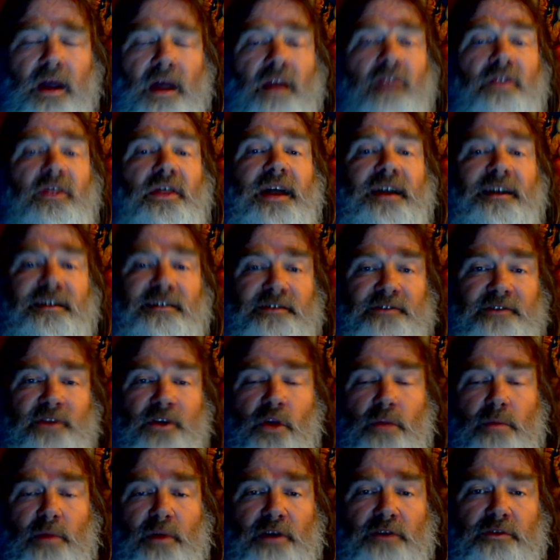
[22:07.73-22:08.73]
Thanks very
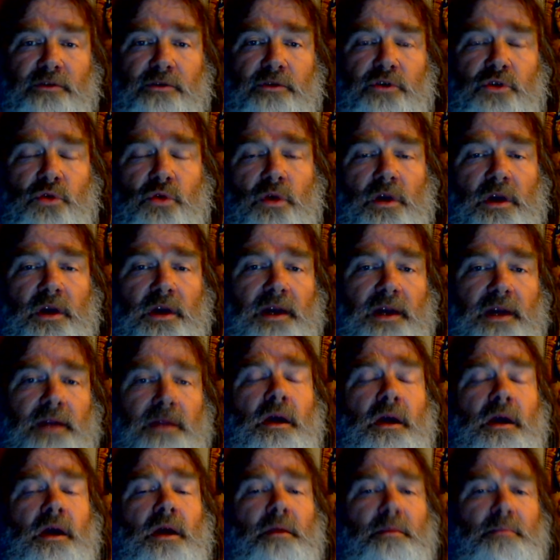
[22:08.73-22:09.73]
much for tuning in.
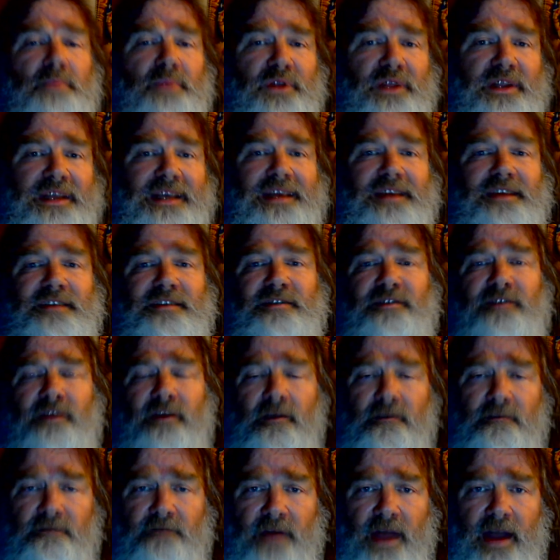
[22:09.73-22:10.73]
Please
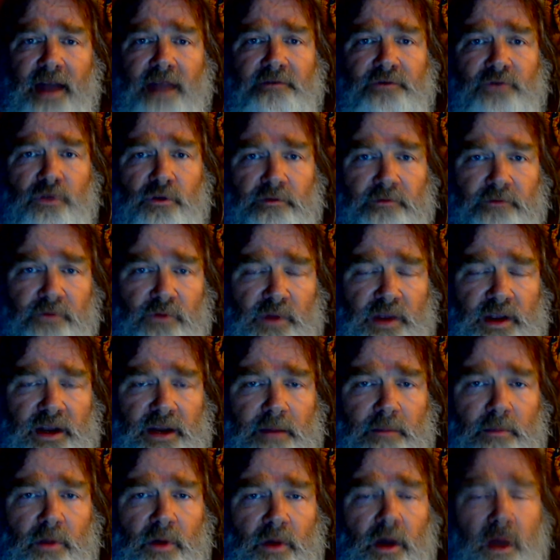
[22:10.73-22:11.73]
fight for
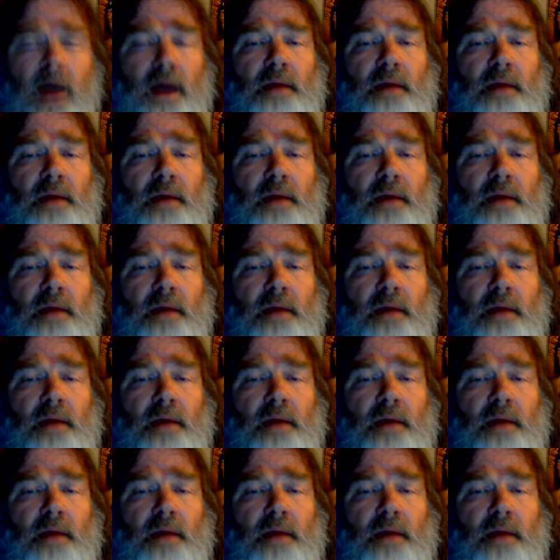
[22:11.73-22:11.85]
freedom.